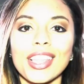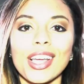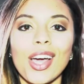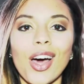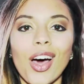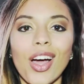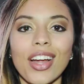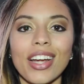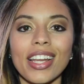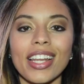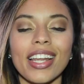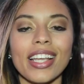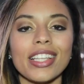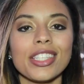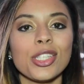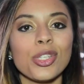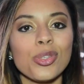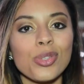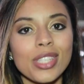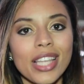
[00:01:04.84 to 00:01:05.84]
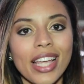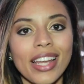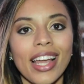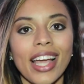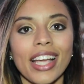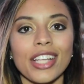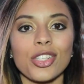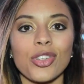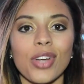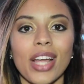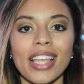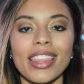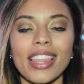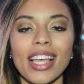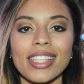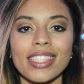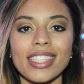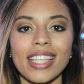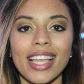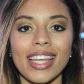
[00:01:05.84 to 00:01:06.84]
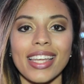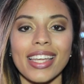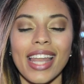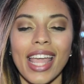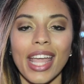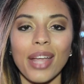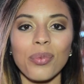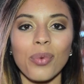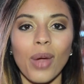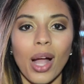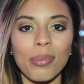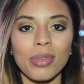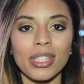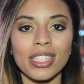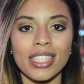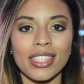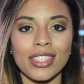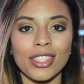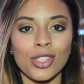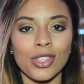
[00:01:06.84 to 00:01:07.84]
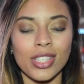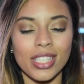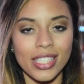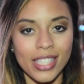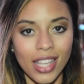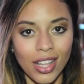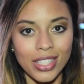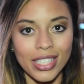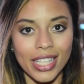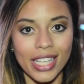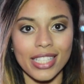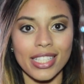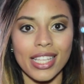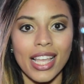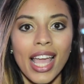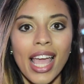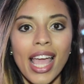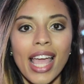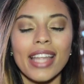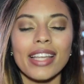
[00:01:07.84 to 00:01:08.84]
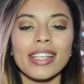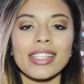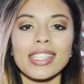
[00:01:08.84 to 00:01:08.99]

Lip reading: the guard in a Tuesday night trade that sent Nate Robinson to the Celtics. And